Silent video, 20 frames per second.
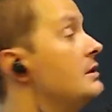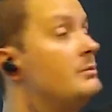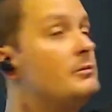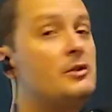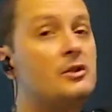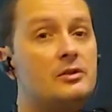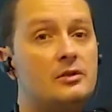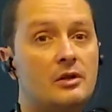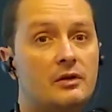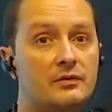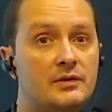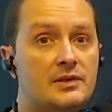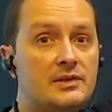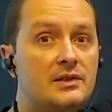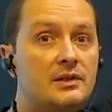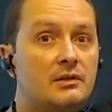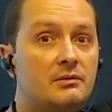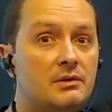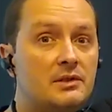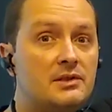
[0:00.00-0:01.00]
limit of the
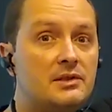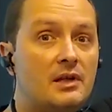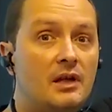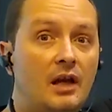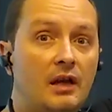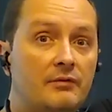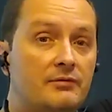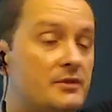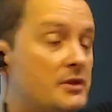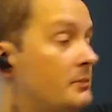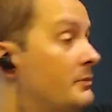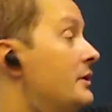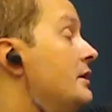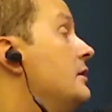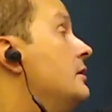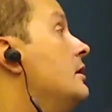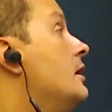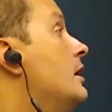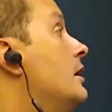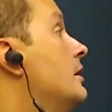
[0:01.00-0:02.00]
sequence f sub
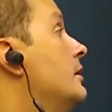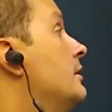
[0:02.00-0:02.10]
n.